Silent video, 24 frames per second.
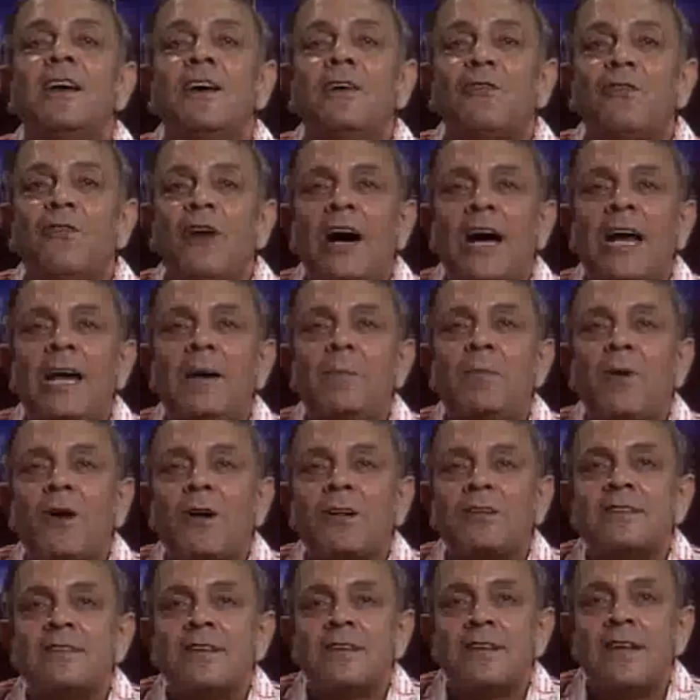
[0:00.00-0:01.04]
Why
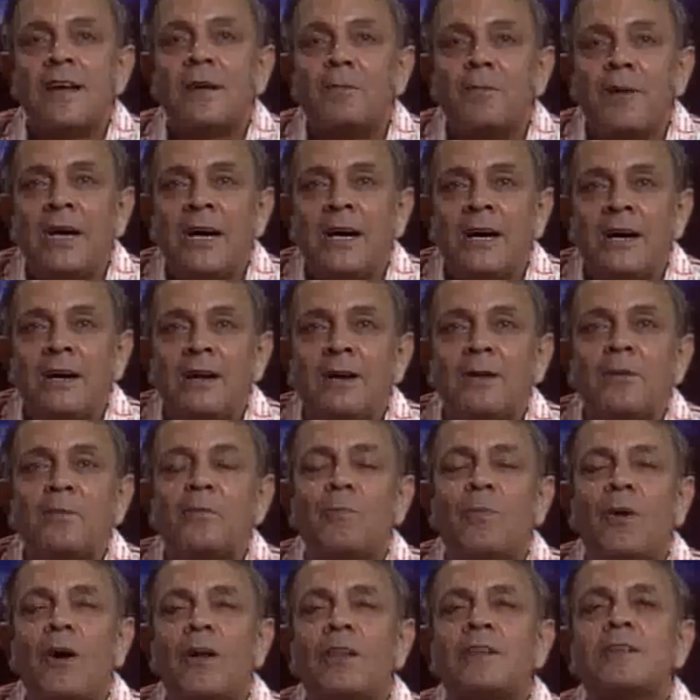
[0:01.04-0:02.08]
policies are made?
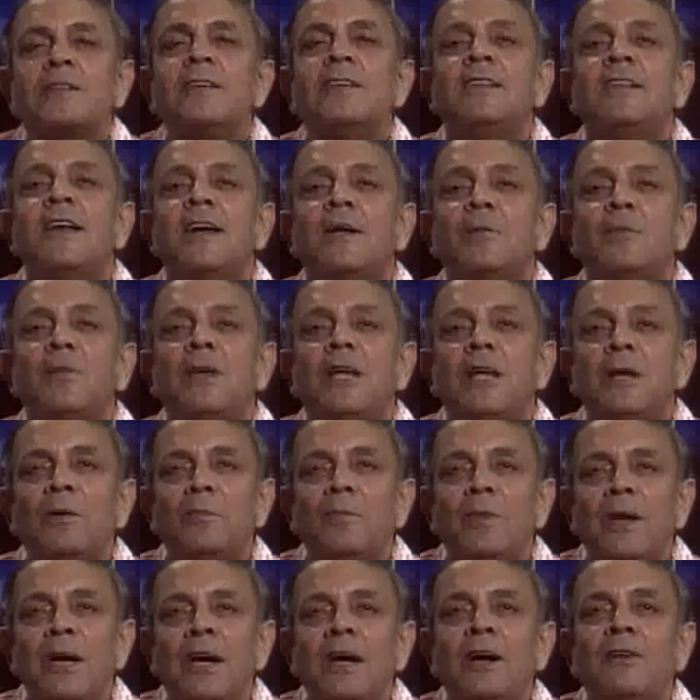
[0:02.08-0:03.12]
Policies are being
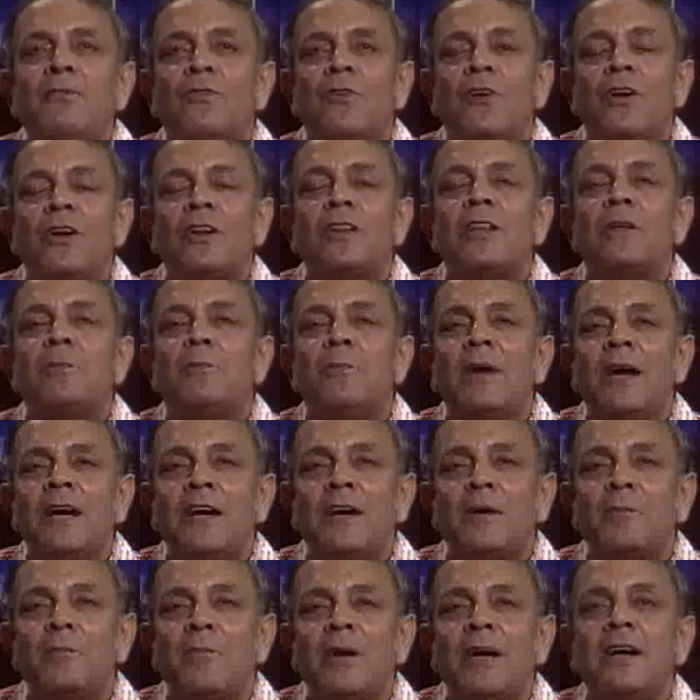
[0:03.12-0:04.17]
made for the
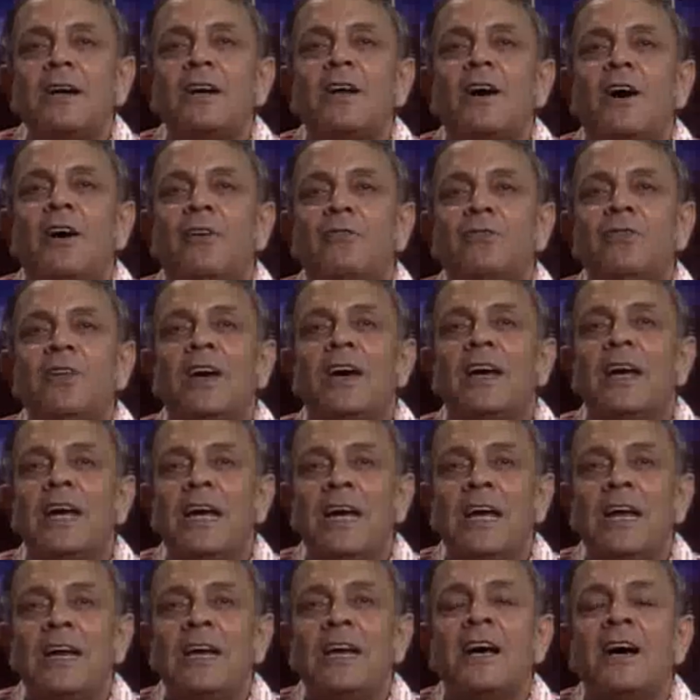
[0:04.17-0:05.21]
betterment of the
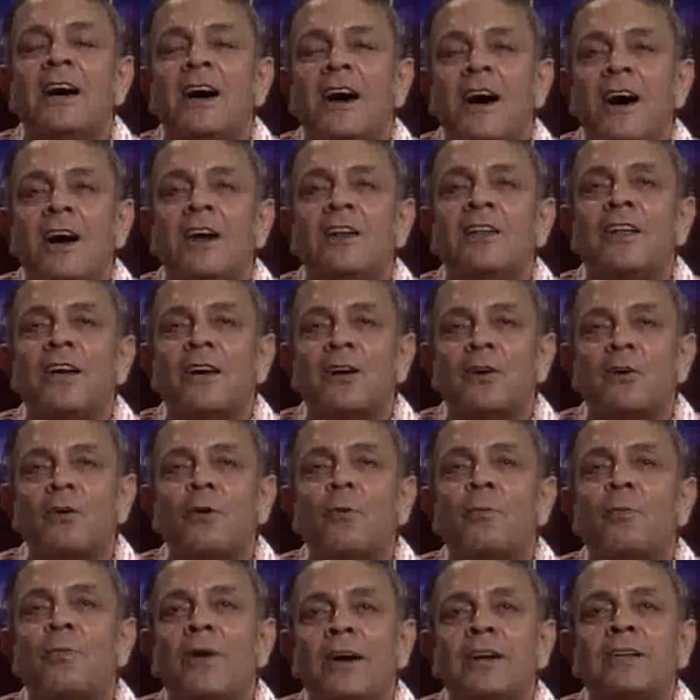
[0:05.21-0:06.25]
area or the
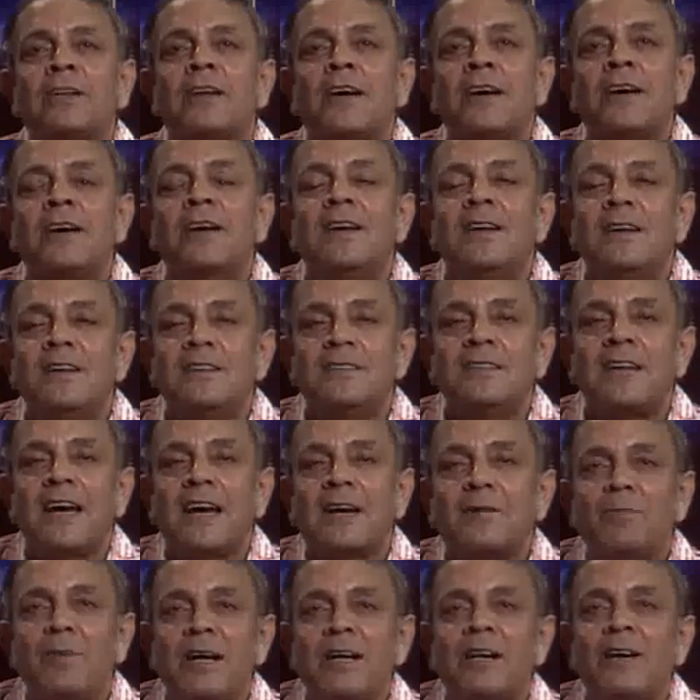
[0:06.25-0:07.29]
group or the
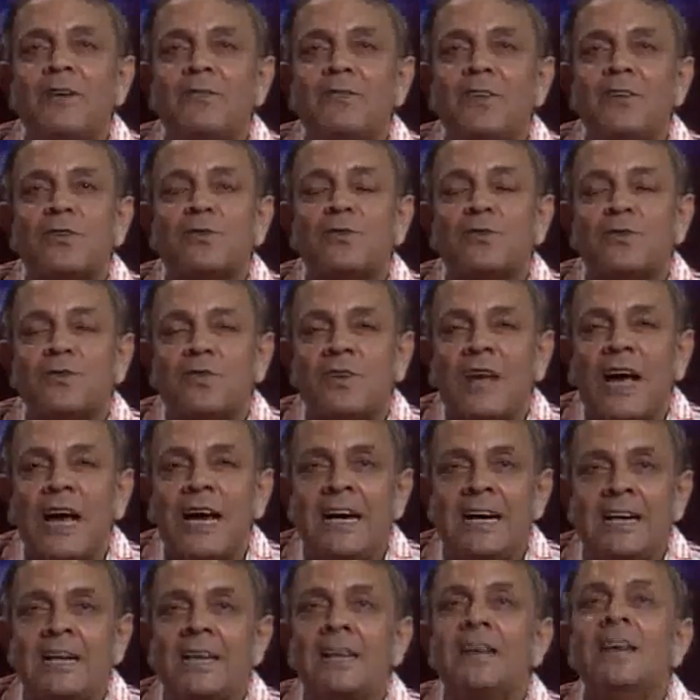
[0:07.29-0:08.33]
segment of the
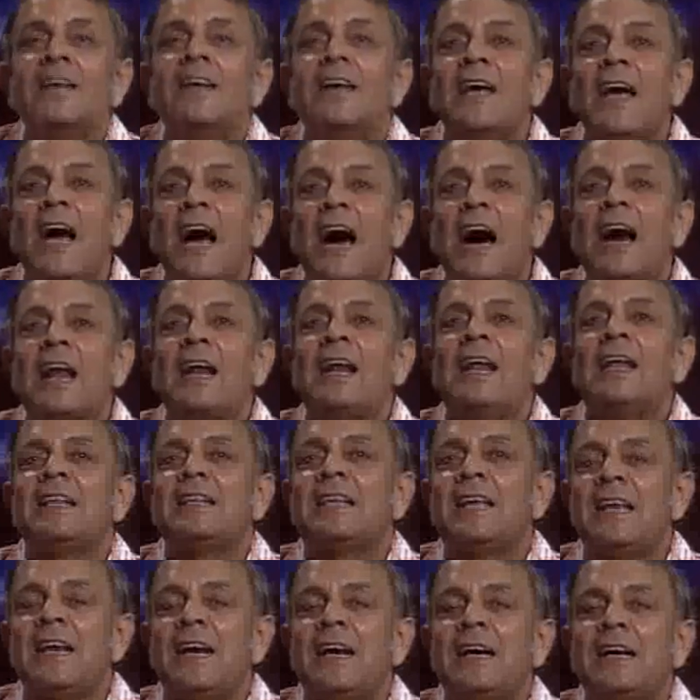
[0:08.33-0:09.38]
society. Unless
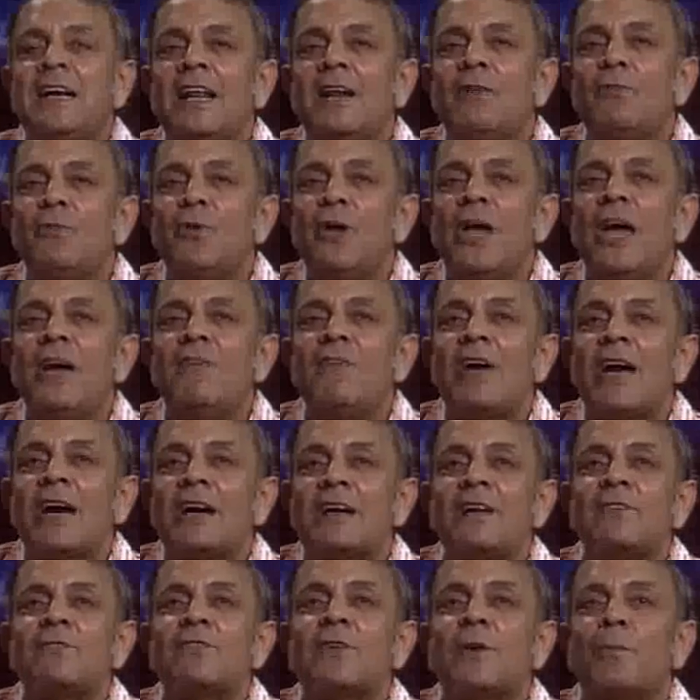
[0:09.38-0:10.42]
and until we have
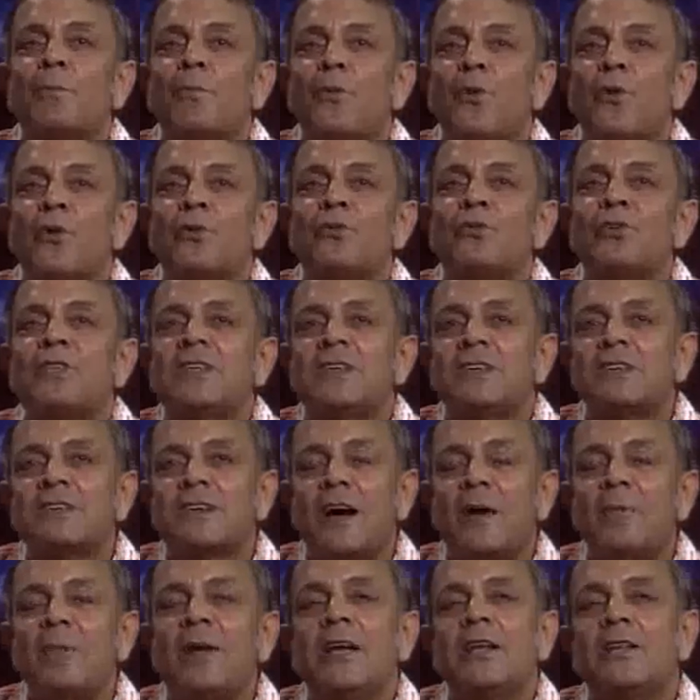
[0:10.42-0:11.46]
active support which is
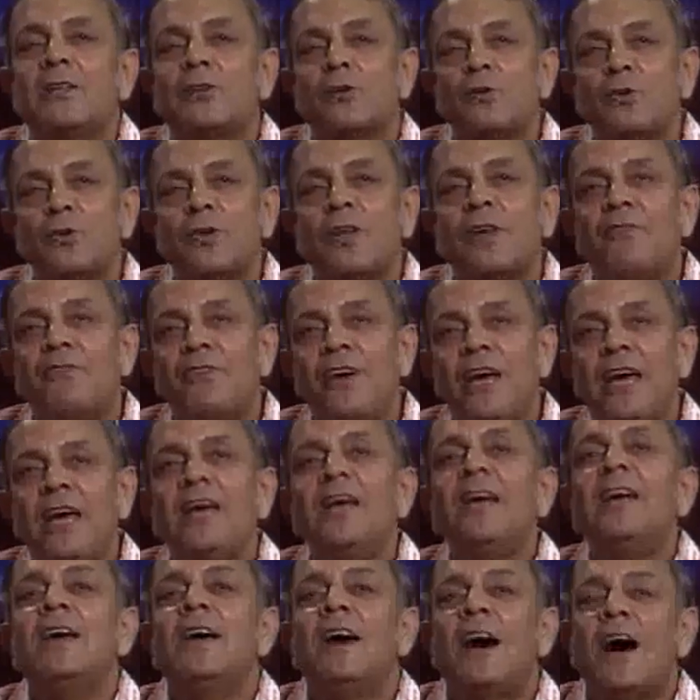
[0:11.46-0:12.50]
coming through the way
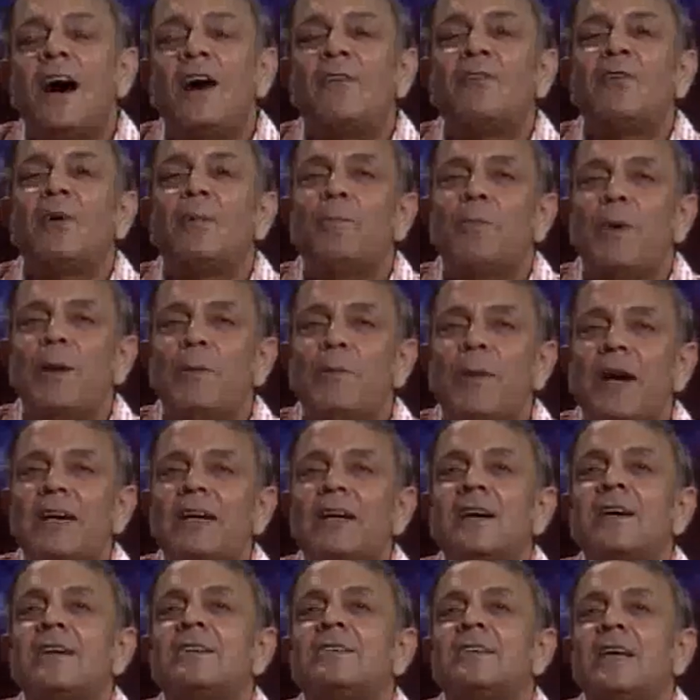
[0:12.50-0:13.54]
of
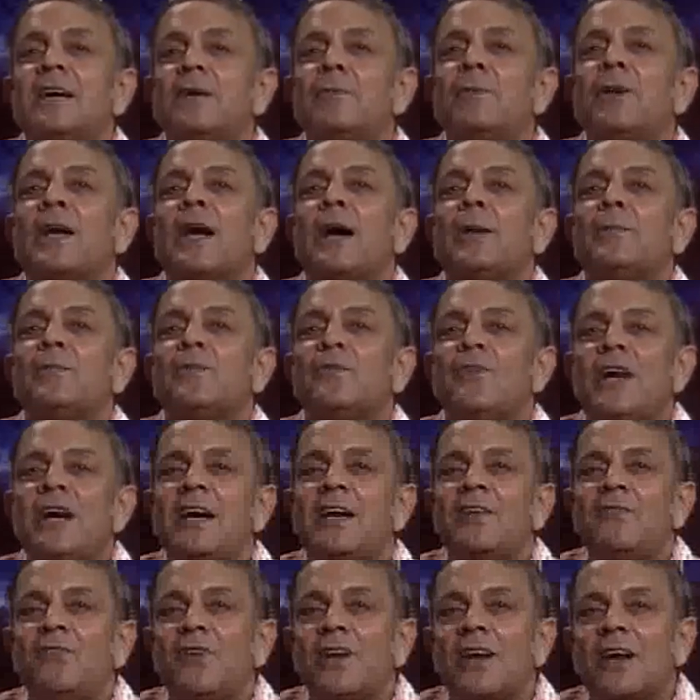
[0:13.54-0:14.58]
implementers, it becomes very
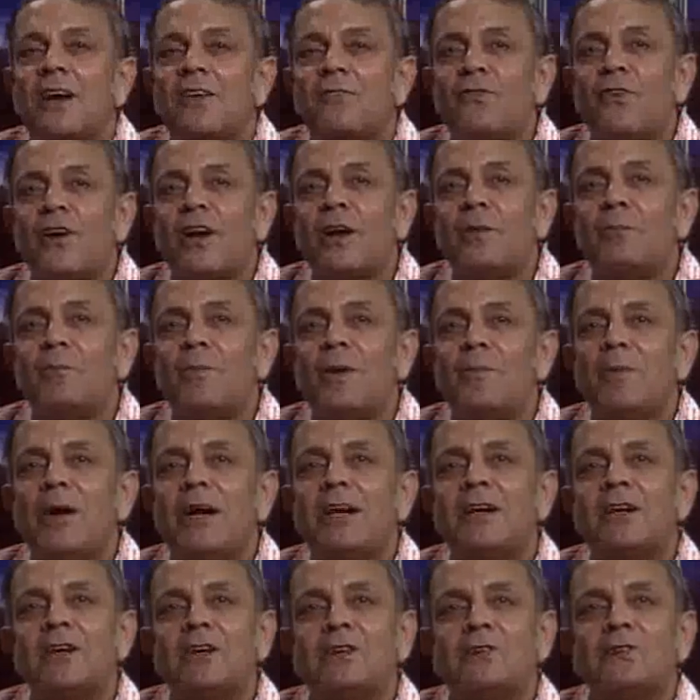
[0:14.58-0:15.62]
difficult for
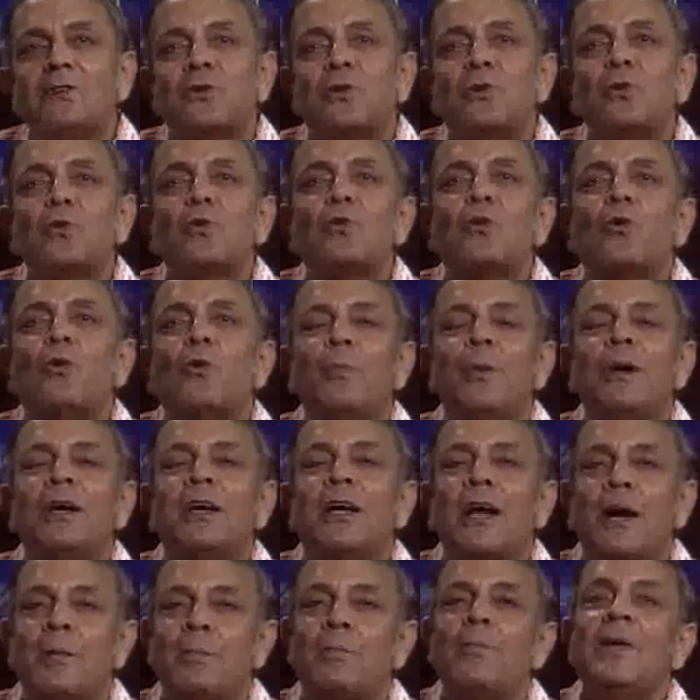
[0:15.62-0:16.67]
implementers to cope it
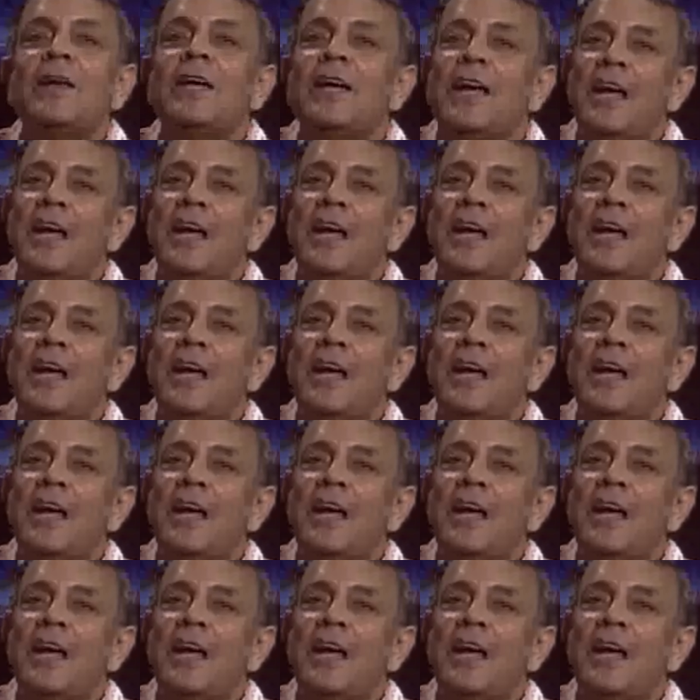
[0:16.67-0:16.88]
up.